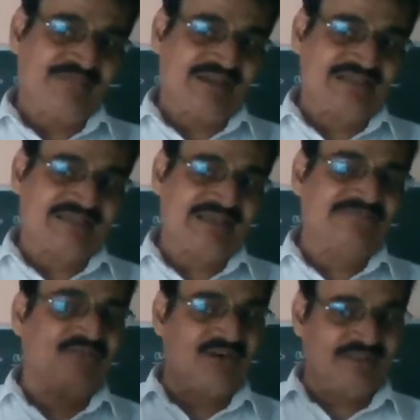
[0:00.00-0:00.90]

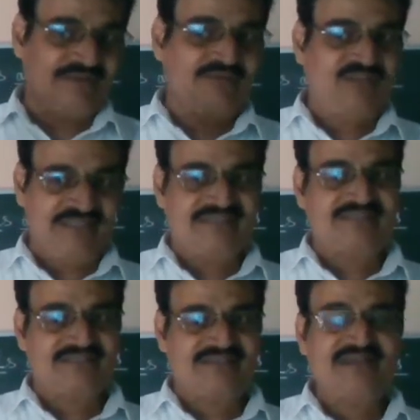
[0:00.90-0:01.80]
understand, for the Muinuddin
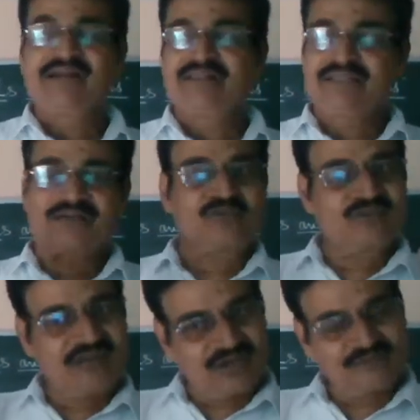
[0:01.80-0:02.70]
Chishti, they could
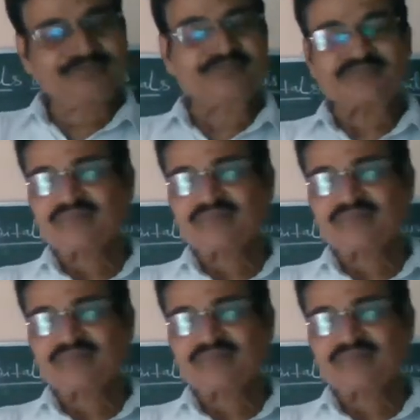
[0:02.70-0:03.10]
now